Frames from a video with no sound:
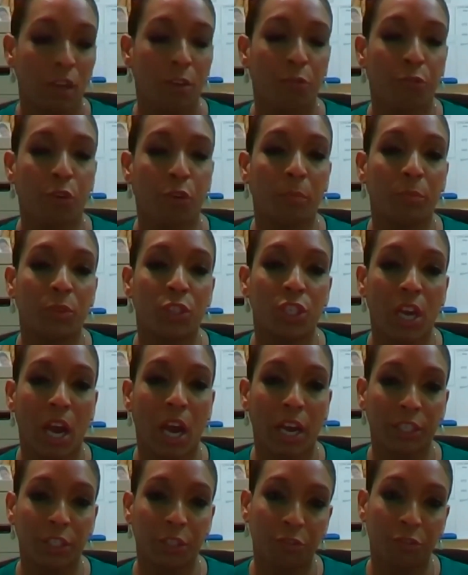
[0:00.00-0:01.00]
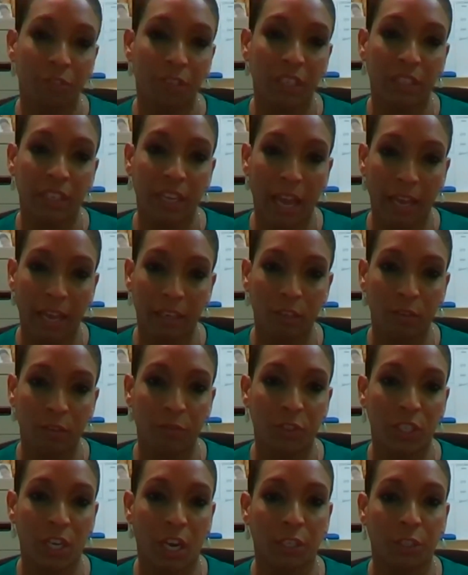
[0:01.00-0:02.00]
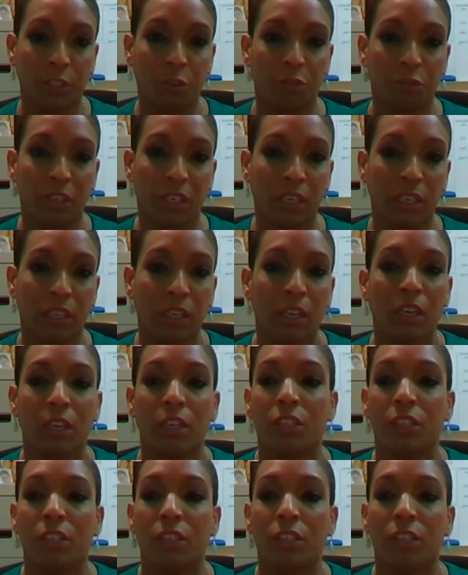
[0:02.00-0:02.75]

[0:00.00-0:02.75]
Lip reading: from January, the end of January,